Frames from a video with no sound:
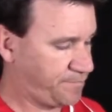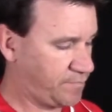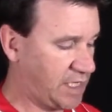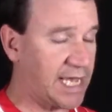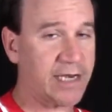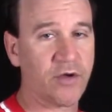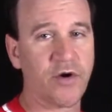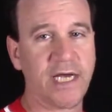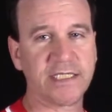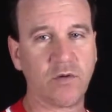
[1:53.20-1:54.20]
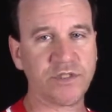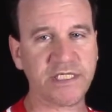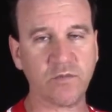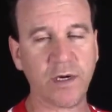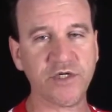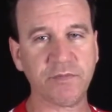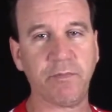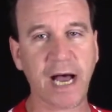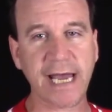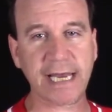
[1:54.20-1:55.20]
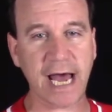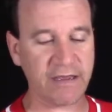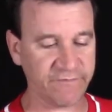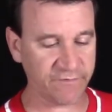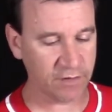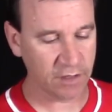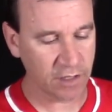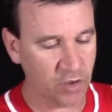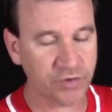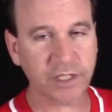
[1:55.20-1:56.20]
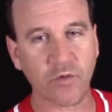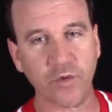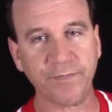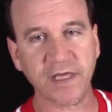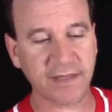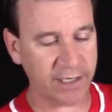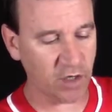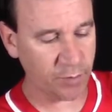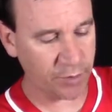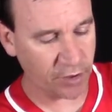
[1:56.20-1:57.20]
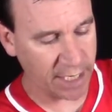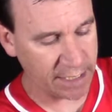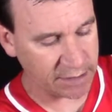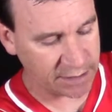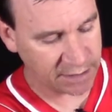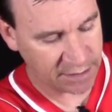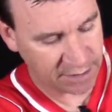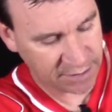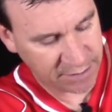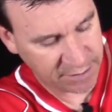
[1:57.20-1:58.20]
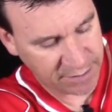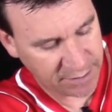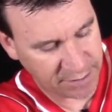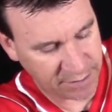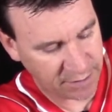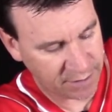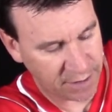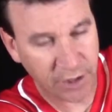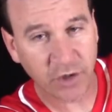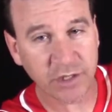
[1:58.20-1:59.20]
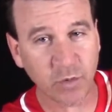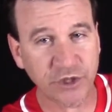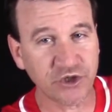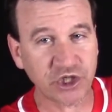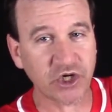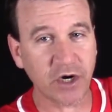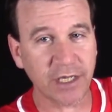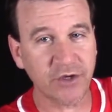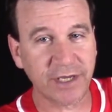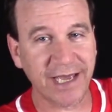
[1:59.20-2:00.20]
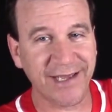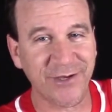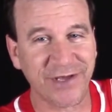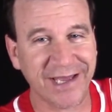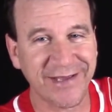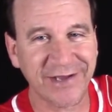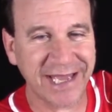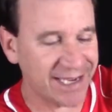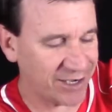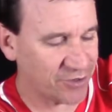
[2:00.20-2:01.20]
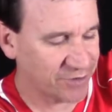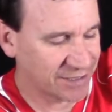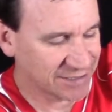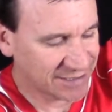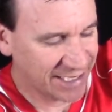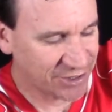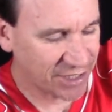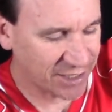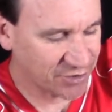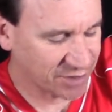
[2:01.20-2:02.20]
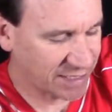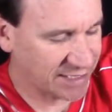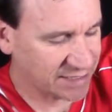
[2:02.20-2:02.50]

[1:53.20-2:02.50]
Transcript: Yeah, I know you're asking, Jason, why don't you just buy a knife? Quit trying to rip the thing open with your hands. You know, it's once you start it, you can't go and try to do something else